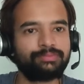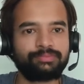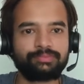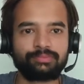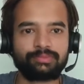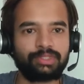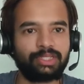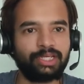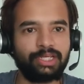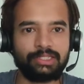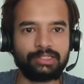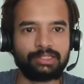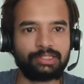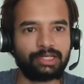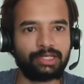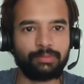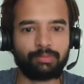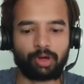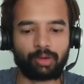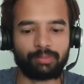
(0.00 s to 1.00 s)

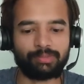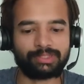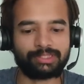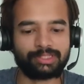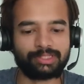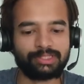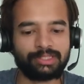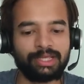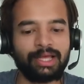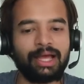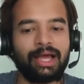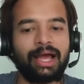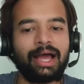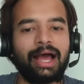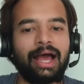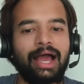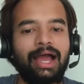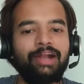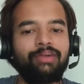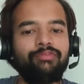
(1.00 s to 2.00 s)
three promises,
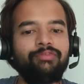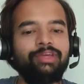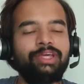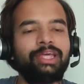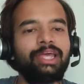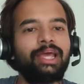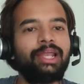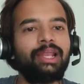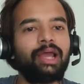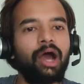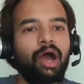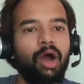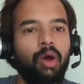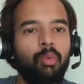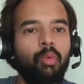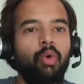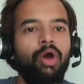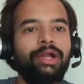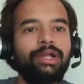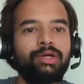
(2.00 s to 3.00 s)
and we can
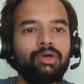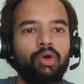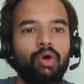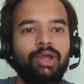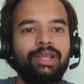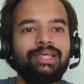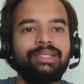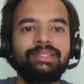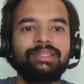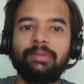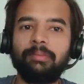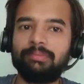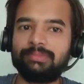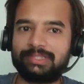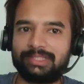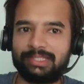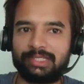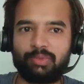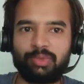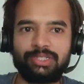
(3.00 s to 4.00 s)
avoid calling them
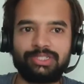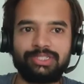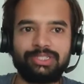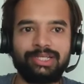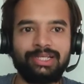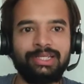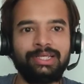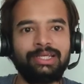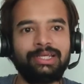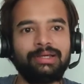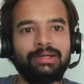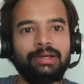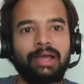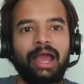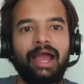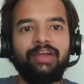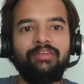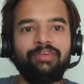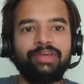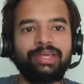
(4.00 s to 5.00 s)
sequentially,
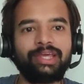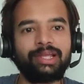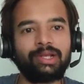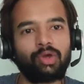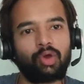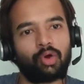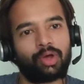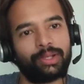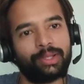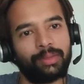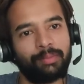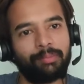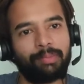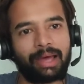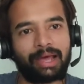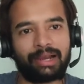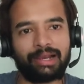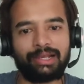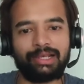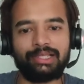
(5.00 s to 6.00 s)
and we can call them
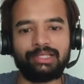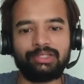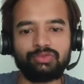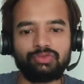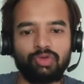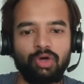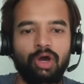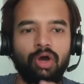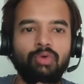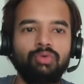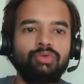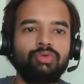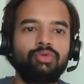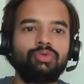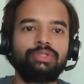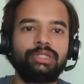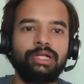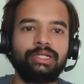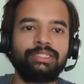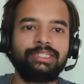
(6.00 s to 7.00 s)
parallelly. So how to do
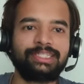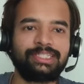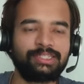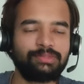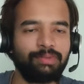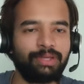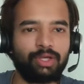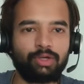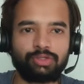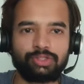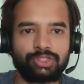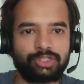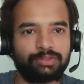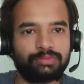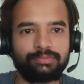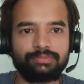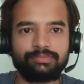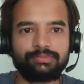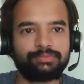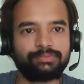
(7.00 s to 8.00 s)
that? This is my question.
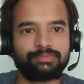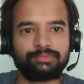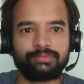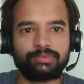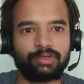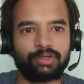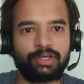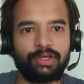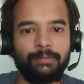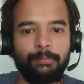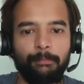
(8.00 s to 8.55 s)
Okay,